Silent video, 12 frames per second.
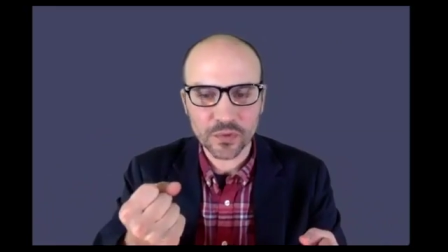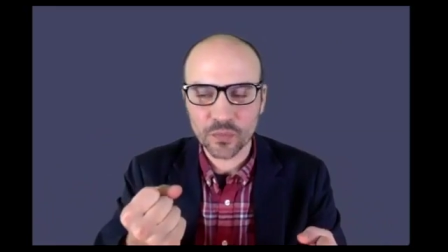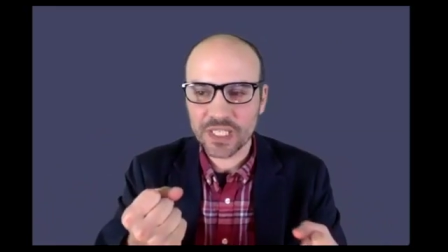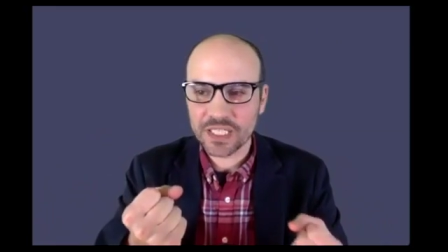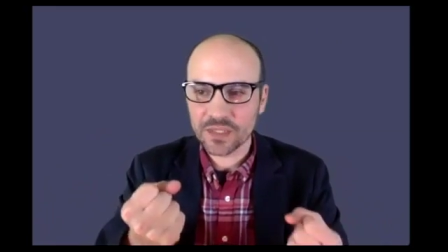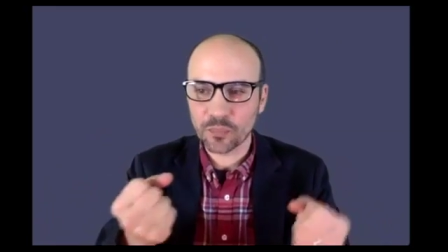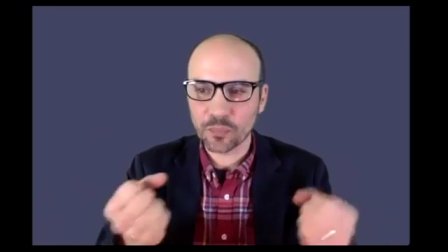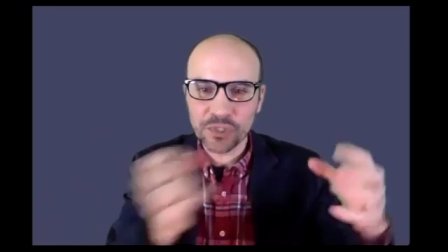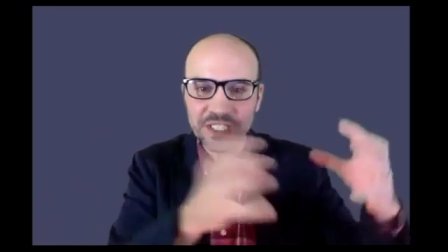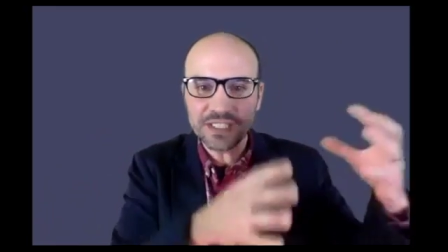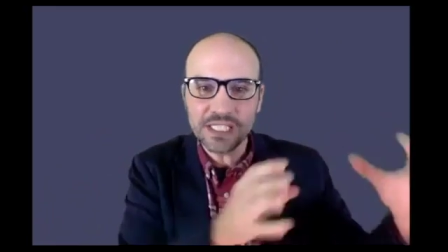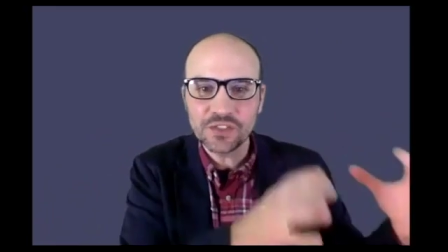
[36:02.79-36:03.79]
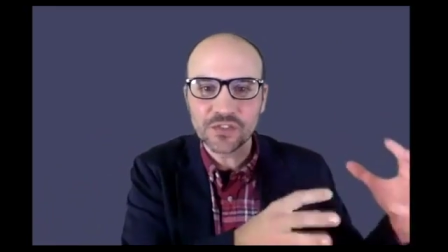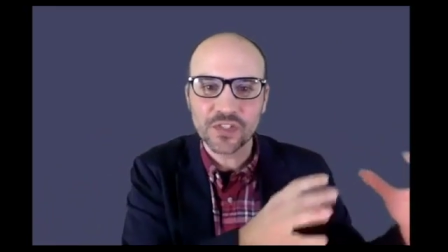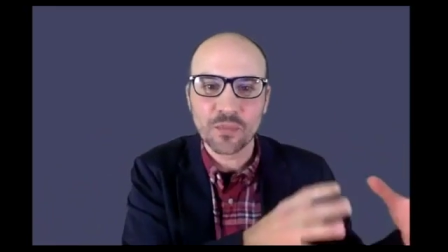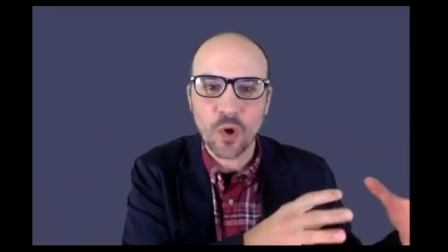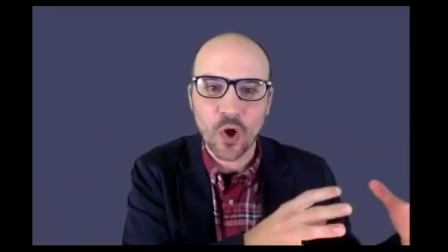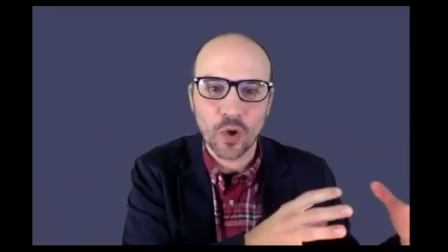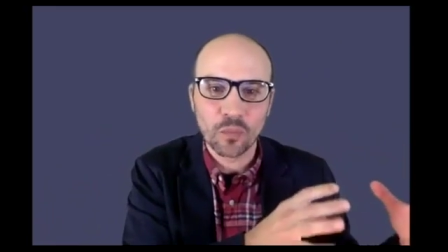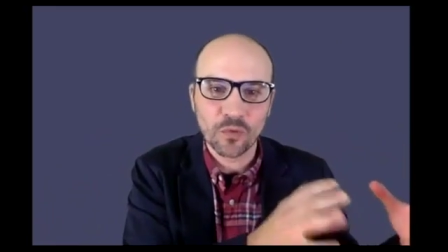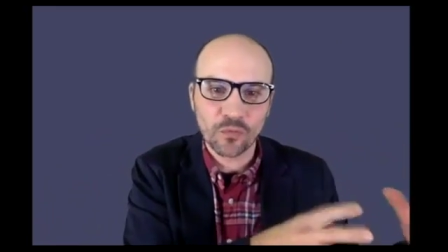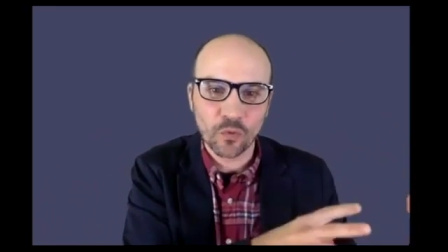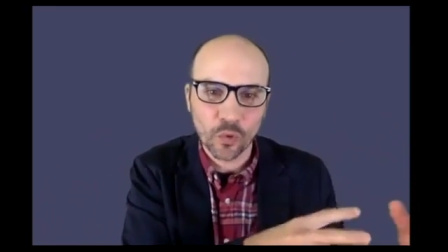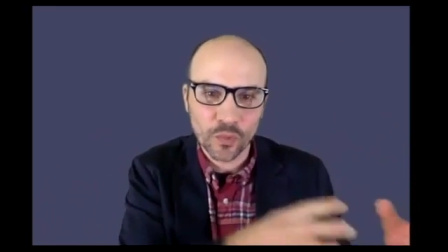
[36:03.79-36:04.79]
We need to pre-teach them all
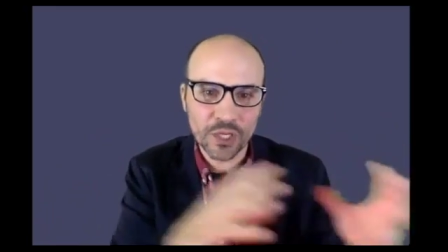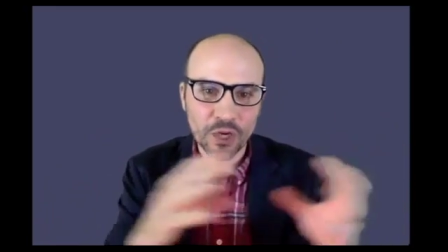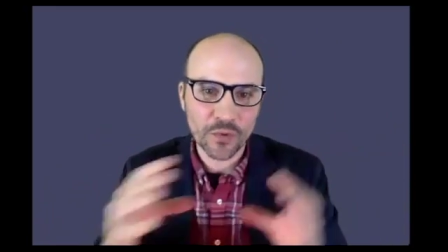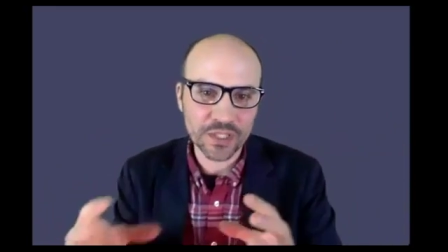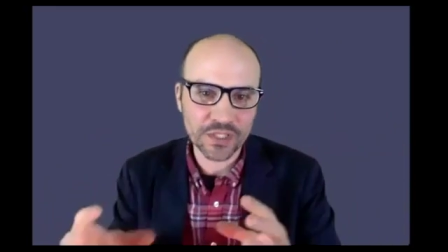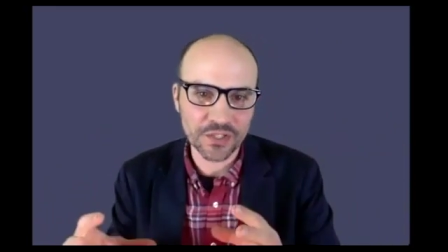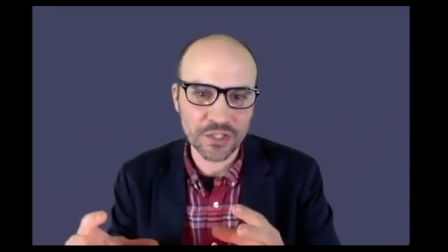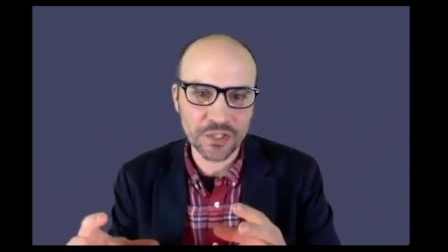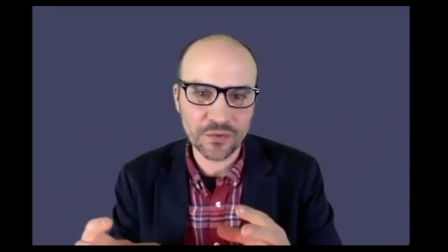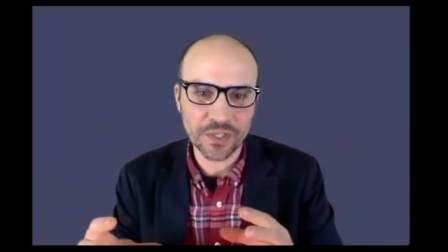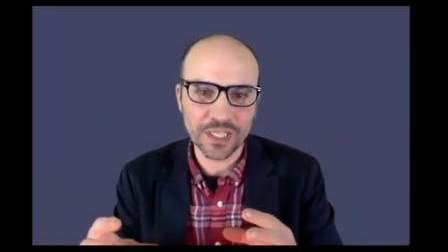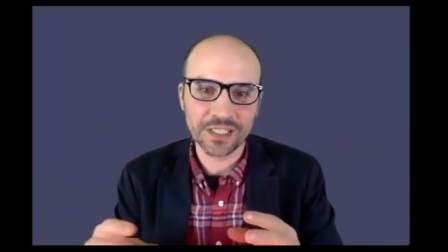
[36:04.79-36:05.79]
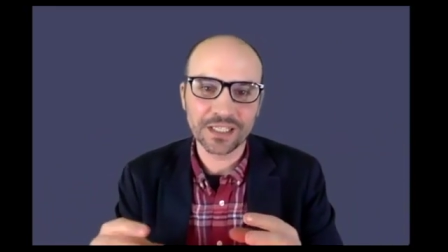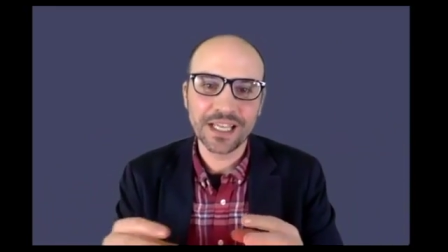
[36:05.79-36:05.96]
before we go into the unit.